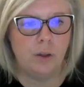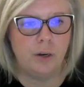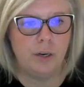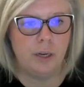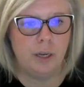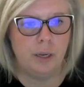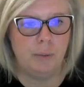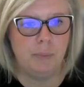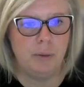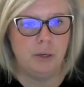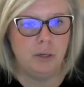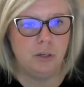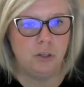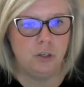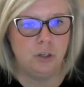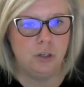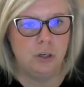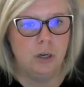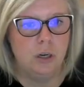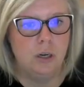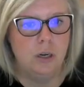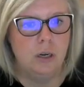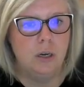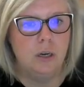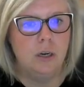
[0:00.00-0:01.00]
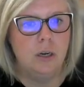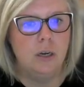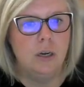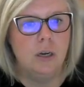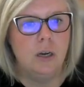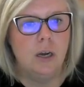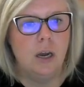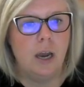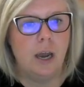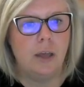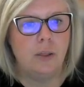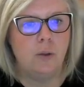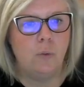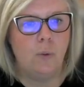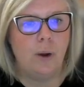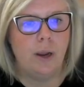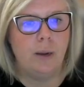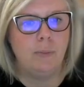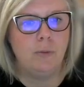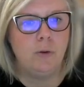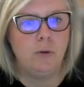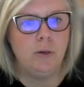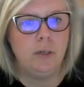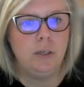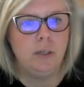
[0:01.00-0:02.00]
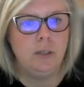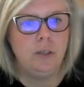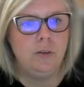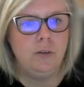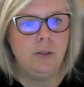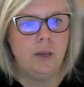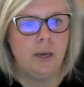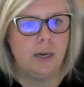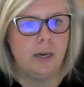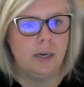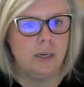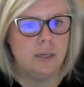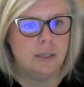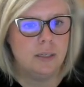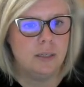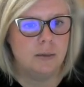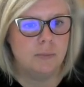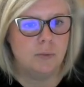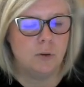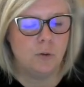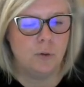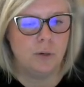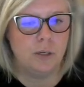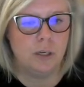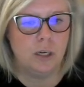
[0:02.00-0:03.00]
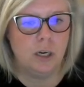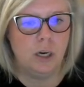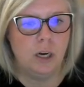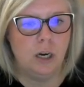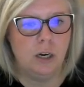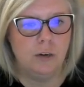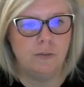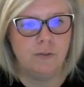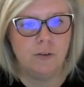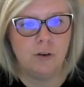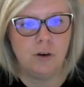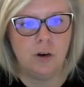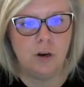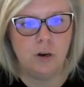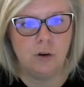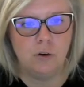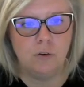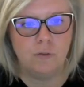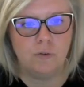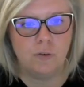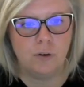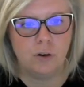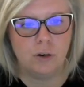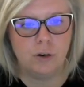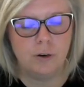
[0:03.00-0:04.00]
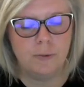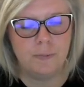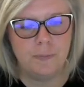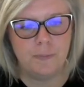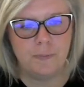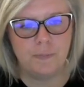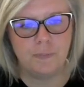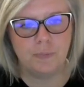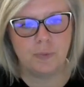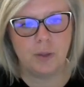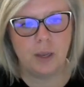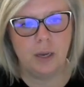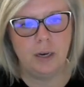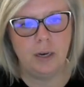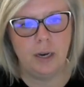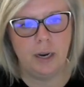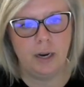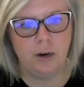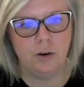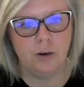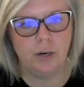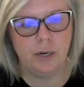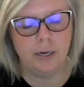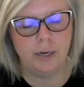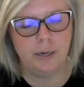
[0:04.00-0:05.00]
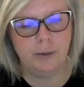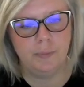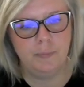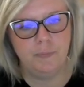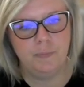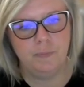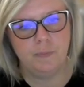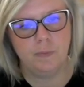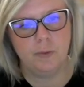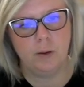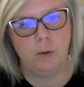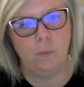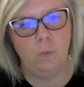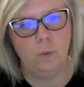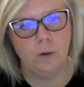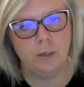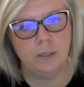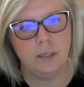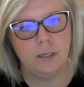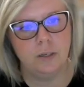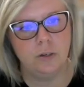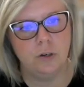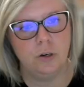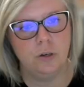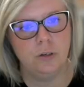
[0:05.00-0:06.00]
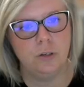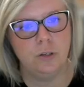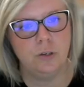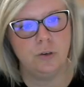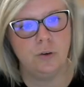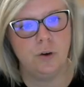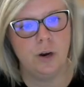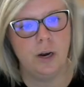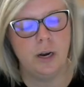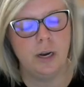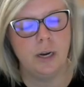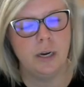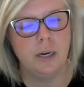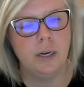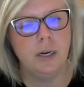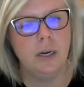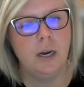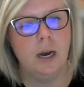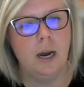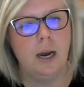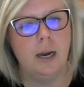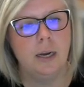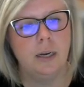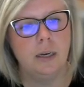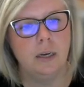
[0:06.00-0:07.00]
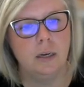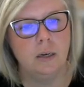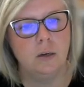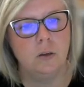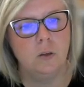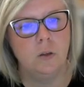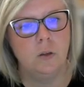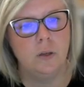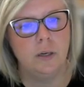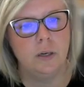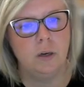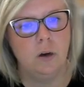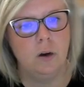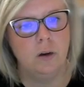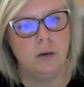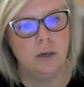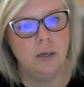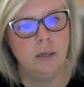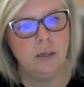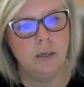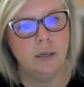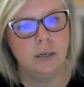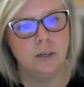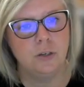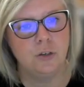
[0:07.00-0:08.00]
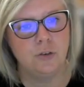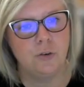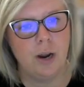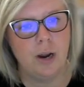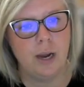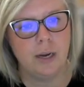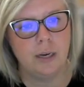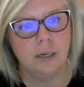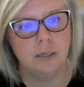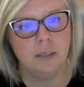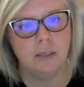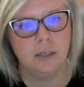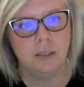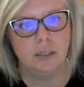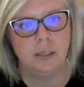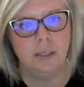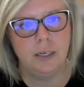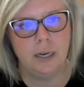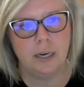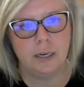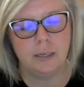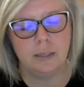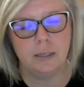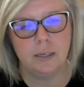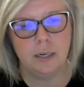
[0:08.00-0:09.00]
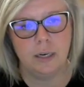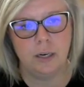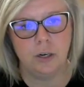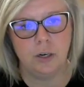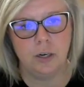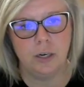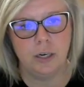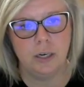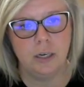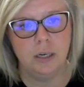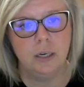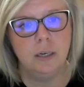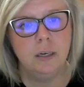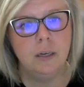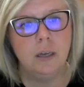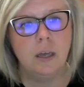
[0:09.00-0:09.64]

image. And the way I'm going to do that is I'm going to hover over an area. Once it turns gray, I can click on it and drag into the next area